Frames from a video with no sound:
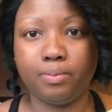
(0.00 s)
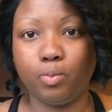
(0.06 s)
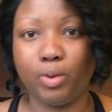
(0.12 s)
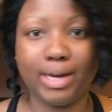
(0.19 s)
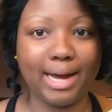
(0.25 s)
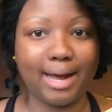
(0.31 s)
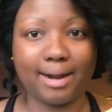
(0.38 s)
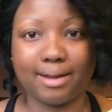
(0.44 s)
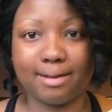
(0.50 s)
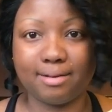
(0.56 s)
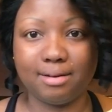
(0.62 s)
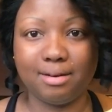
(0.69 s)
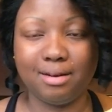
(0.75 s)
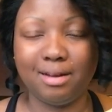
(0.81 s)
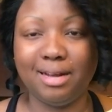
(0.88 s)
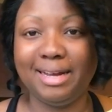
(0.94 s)
We got it.
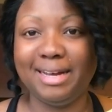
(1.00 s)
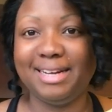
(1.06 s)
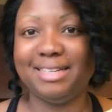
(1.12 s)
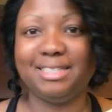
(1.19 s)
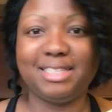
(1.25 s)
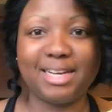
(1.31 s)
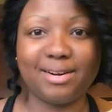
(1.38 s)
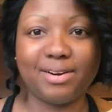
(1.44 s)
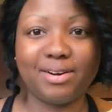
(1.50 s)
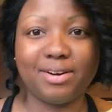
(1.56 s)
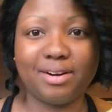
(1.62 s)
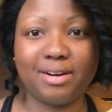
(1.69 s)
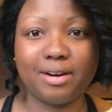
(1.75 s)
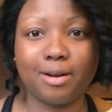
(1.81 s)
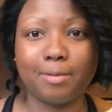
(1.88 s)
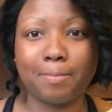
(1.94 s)

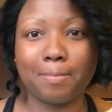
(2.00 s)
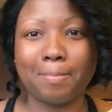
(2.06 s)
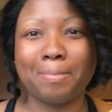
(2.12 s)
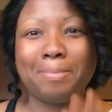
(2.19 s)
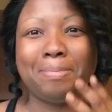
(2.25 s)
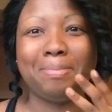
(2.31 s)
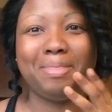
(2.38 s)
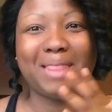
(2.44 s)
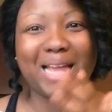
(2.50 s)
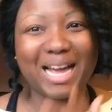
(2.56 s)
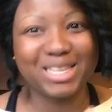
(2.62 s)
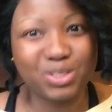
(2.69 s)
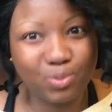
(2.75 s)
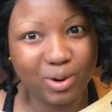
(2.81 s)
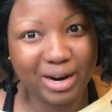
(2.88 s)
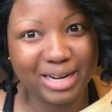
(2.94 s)
Dinner,
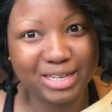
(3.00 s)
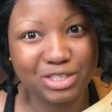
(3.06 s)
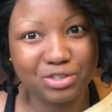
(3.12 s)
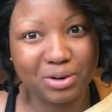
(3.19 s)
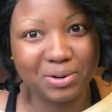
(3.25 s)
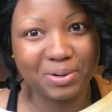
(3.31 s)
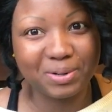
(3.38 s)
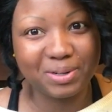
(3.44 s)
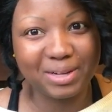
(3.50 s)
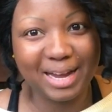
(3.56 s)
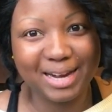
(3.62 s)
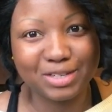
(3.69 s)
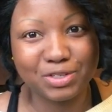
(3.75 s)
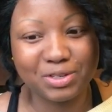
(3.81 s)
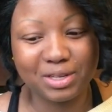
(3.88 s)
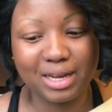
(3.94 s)
that's where I struggle,
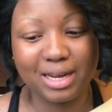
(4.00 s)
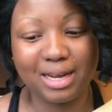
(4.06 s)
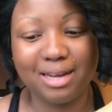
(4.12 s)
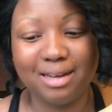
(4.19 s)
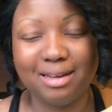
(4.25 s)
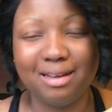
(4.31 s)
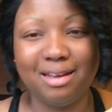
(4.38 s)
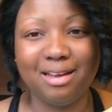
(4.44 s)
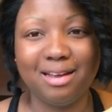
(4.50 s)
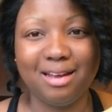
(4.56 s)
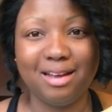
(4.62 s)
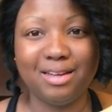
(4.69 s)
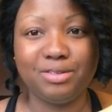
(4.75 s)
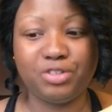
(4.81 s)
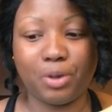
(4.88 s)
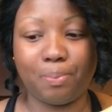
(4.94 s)
actually.
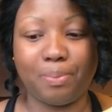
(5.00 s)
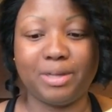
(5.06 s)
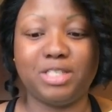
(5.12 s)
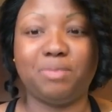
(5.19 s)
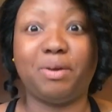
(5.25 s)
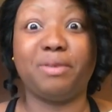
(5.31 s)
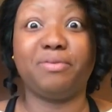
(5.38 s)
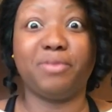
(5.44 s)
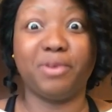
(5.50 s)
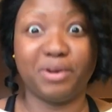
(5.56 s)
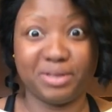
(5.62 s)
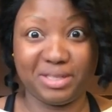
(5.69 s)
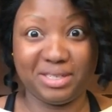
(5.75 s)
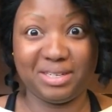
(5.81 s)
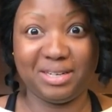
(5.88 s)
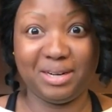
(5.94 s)
Jumping to my
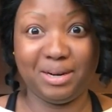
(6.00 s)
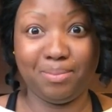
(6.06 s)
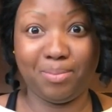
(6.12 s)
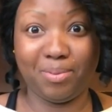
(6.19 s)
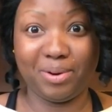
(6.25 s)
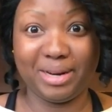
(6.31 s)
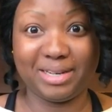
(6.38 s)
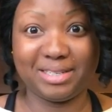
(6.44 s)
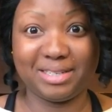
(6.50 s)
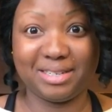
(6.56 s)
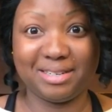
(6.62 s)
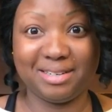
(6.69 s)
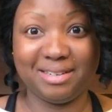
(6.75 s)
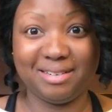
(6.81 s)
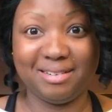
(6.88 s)
first point.